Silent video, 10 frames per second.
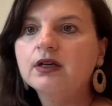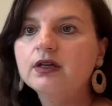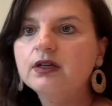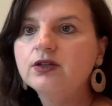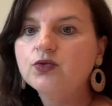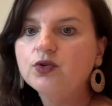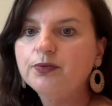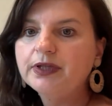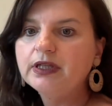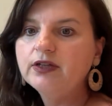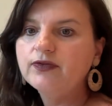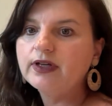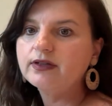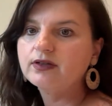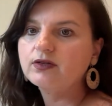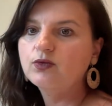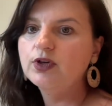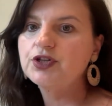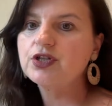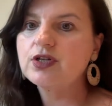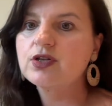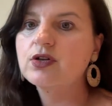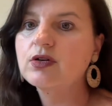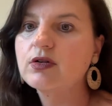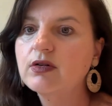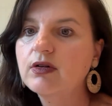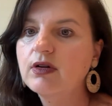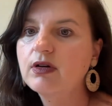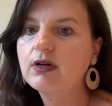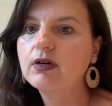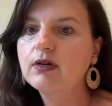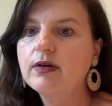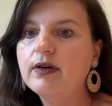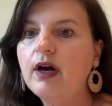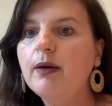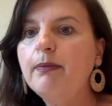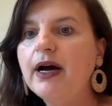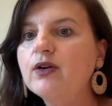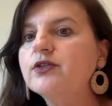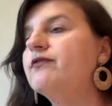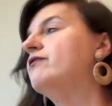It will be event which is about